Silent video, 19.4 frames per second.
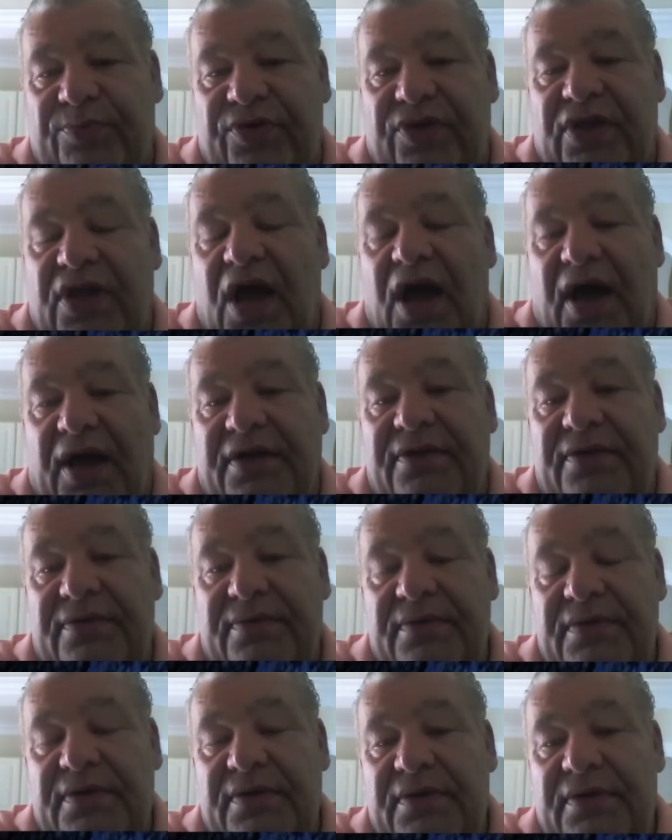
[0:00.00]
with God.
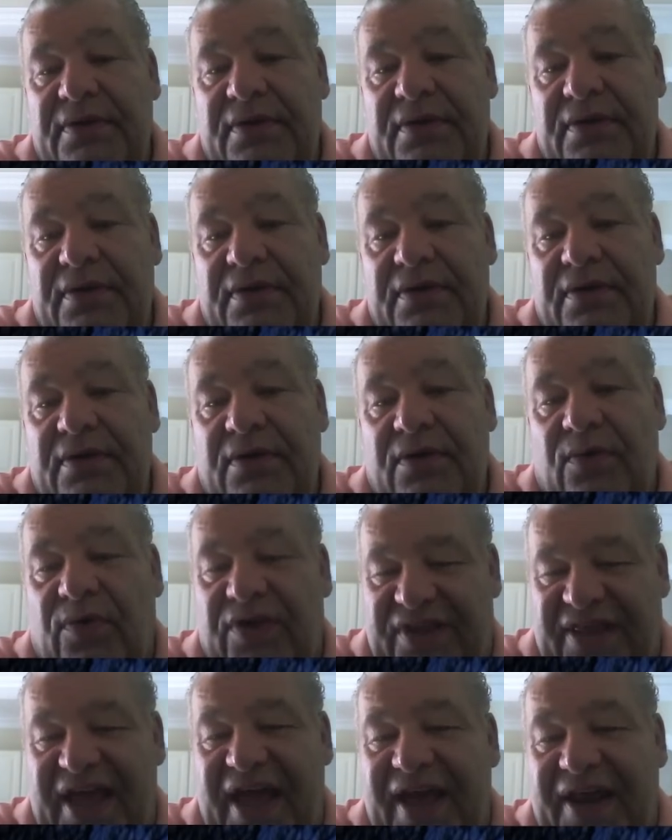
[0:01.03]

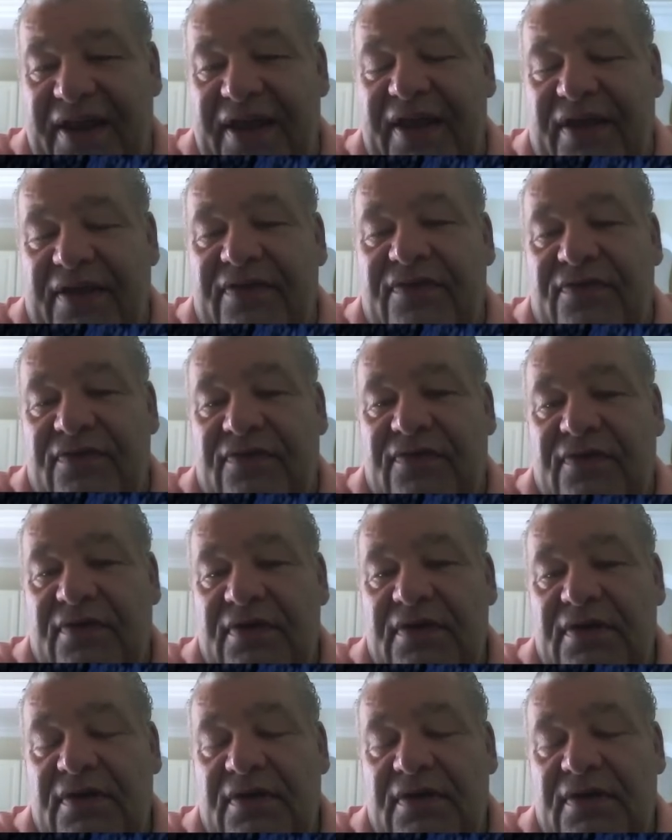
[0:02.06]
What that is,